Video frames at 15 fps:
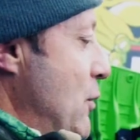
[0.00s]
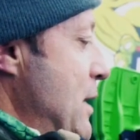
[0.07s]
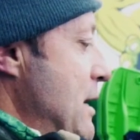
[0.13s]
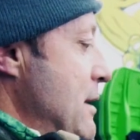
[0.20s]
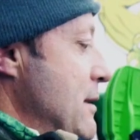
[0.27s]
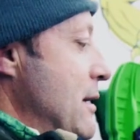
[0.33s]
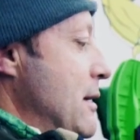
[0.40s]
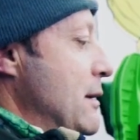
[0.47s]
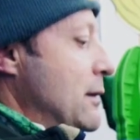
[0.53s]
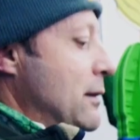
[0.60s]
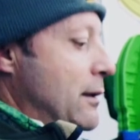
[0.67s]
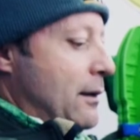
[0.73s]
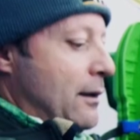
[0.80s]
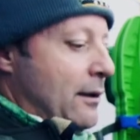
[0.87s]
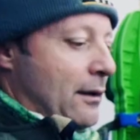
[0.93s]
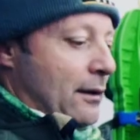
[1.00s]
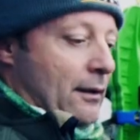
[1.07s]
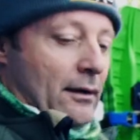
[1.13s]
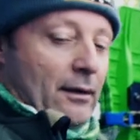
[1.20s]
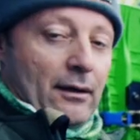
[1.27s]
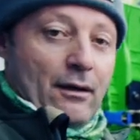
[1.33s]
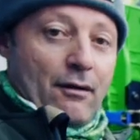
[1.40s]
for either
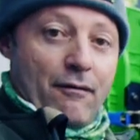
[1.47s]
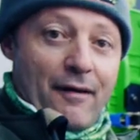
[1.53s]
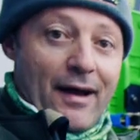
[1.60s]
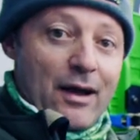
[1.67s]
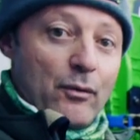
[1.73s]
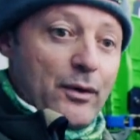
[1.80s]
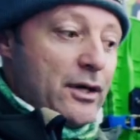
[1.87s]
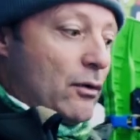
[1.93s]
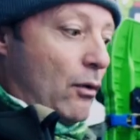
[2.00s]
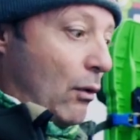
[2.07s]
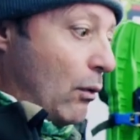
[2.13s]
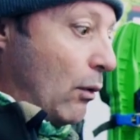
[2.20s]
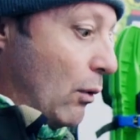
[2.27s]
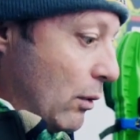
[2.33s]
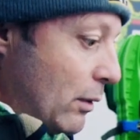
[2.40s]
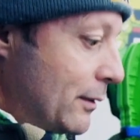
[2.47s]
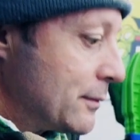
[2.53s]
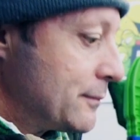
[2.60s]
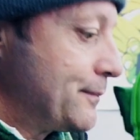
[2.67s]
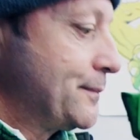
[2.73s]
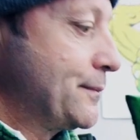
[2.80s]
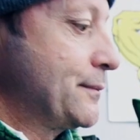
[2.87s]
firewood or
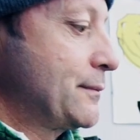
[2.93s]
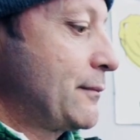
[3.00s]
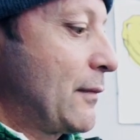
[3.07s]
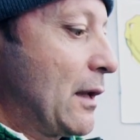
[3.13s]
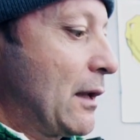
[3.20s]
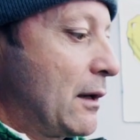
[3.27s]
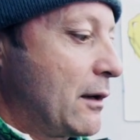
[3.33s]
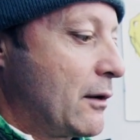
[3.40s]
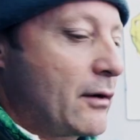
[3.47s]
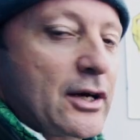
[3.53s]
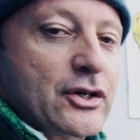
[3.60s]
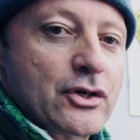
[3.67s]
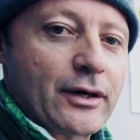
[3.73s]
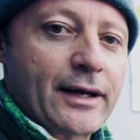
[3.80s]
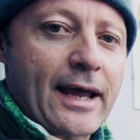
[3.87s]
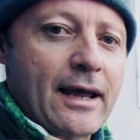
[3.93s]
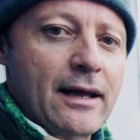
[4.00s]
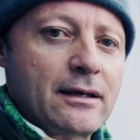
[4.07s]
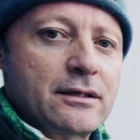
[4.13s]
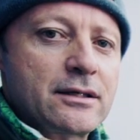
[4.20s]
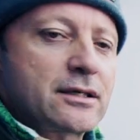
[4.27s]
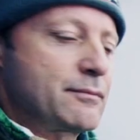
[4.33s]
crush your
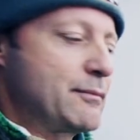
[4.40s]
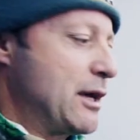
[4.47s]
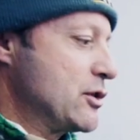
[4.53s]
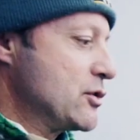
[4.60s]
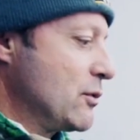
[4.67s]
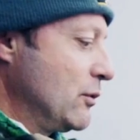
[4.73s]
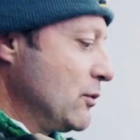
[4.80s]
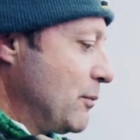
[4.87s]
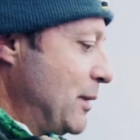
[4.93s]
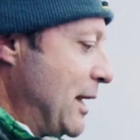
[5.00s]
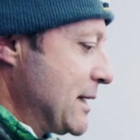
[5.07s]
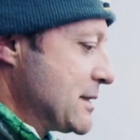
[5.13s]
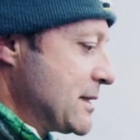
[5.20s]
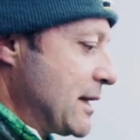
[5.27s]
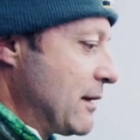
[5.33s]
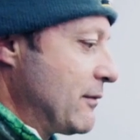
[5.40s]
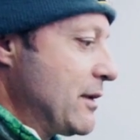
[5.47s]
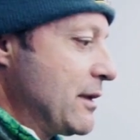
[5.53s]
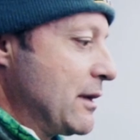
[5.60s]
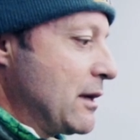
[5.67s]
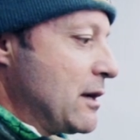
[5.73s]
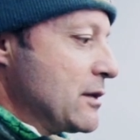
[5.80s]
cans, make sure all your plastic,
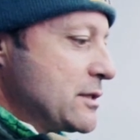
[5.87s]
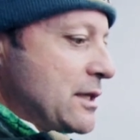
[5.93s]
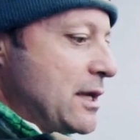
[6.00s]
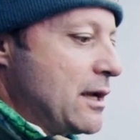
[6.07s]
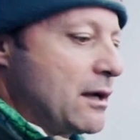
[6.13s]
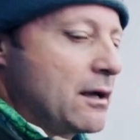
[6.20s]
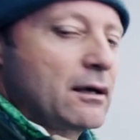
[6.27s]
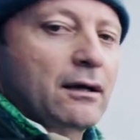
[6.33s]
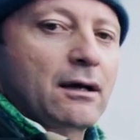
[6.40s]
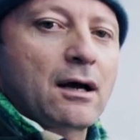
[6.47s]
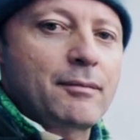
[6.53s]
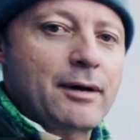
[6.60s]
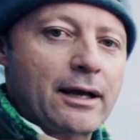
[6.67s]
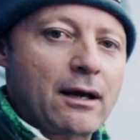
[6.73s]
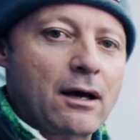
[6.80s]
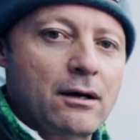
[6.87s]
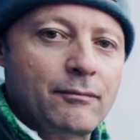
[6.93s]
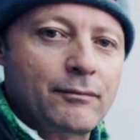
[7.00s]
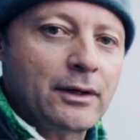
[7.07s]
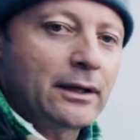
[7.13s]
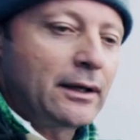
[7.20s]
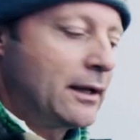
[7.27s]
everything goes in here, go back
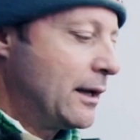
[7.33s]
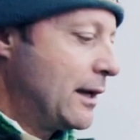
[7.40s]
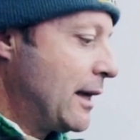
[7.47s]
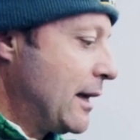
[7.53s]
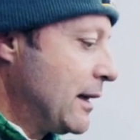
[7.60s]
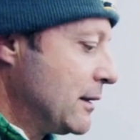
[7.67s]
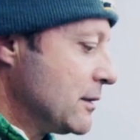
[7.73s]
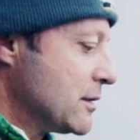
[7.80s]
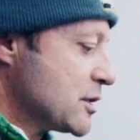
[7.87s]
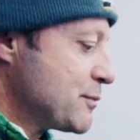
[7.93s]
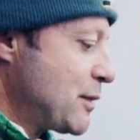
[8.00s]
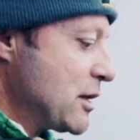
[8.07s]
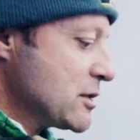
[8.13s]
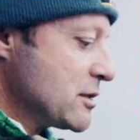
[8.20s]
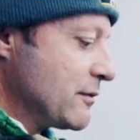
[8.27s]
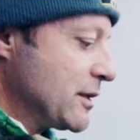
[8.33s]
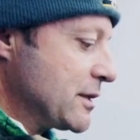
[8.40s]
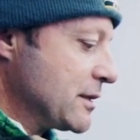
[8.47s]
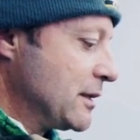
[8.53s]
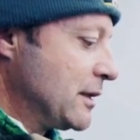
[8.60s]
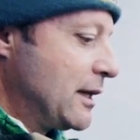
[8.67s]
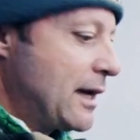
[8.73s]
home and dispose of
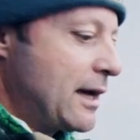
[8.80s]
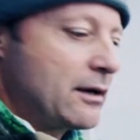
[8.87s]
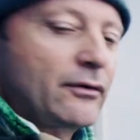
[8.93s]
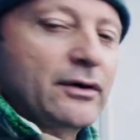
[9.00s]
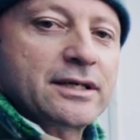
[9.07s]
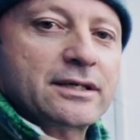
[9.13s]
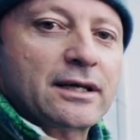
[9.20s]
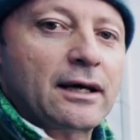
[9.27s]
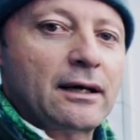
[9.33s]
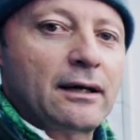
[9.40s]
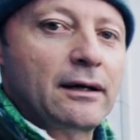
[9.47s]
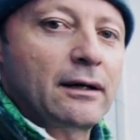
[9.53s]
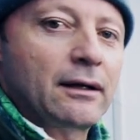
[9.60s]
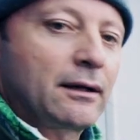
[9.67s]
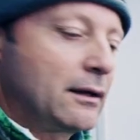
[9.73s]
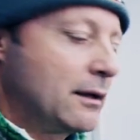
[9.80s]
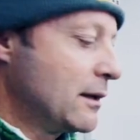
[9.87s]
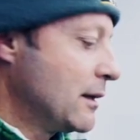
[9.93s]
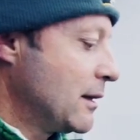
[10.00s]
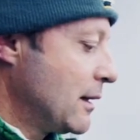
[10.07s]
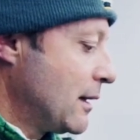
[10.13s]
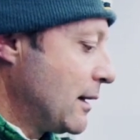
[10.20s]
it at a recycling
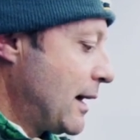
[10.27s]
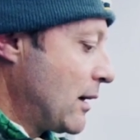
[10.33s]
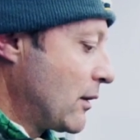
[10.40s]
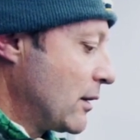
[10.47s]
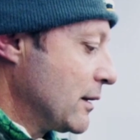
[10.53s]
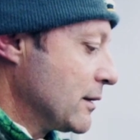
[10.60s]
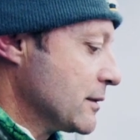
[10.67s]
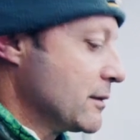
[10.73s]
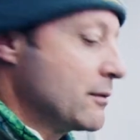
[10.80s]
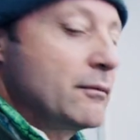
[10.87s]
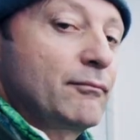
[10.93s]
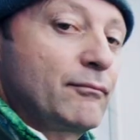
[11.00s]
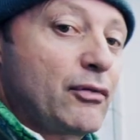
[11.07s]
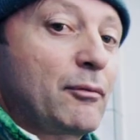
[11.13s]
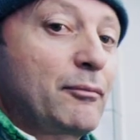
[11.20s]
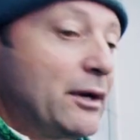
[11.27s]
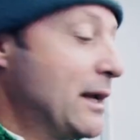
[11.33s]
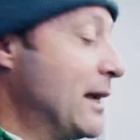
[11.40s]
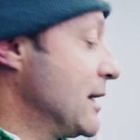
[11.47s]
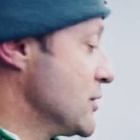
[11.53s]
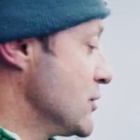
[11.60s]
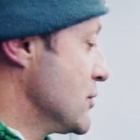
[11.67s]
outlet
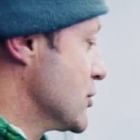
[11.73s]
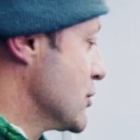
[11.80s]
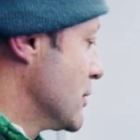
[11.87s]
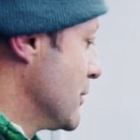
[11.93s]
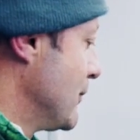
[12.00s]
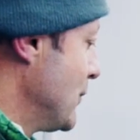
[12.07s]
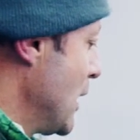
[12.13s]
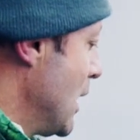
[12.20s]
properly, as you should.